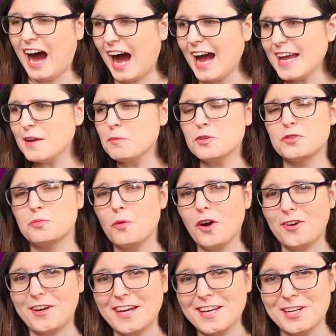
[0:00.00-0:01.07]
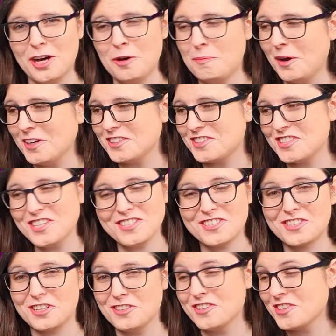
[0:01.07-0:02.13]
I was worried about
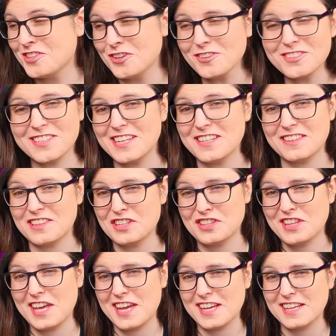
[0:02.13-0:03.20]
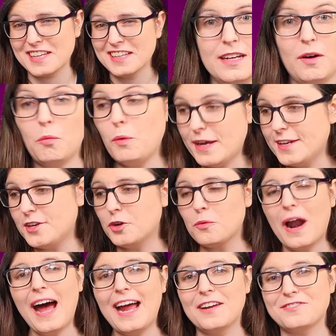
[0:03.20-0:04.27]
just using the thing. When it
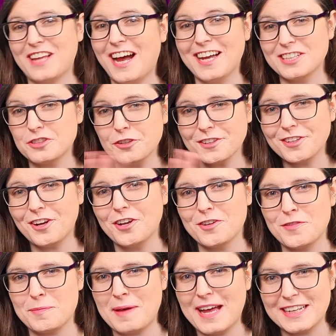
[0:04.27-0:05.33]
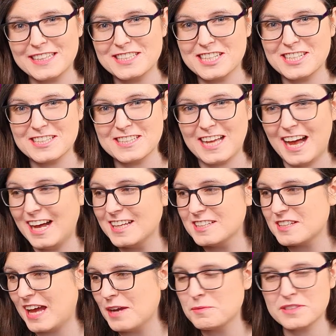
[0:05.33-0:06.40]
arrived, I took it out of the packaging and
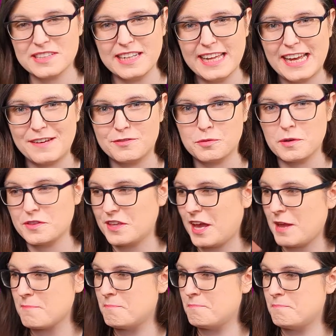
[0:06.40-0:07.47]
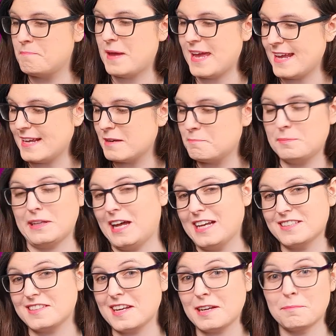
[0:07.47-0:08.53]
I was left with a big
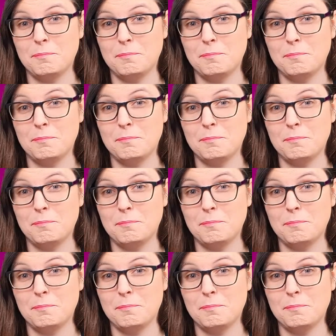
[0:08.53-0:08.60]
plastic